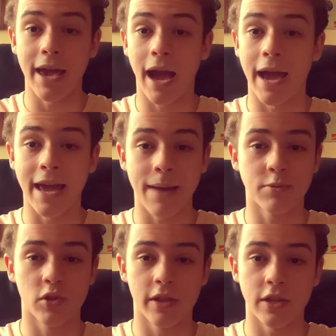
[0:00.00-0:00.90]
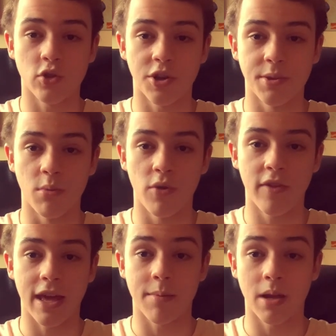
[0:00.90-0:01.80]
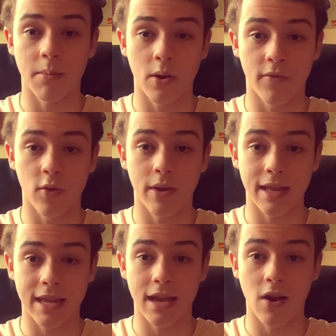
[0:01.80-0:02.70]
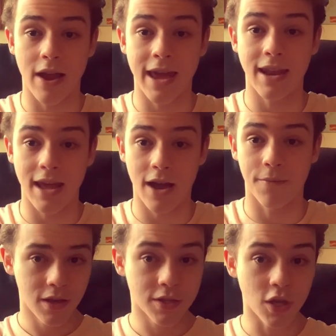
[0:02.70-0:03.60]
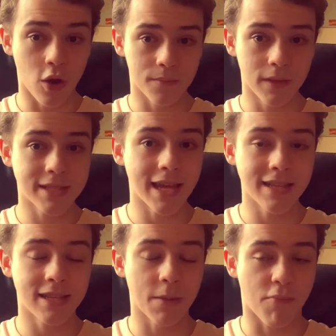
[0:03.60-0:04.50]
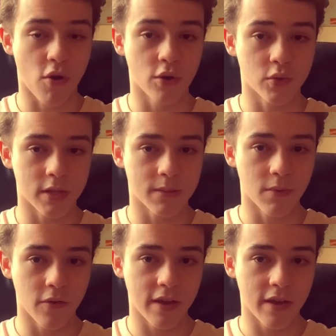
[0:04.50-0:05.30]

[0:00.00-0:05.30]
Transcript: I absolutely enjoyed the movie and I'm going to be reviewing it here and now. So let's get into the pros of this movie.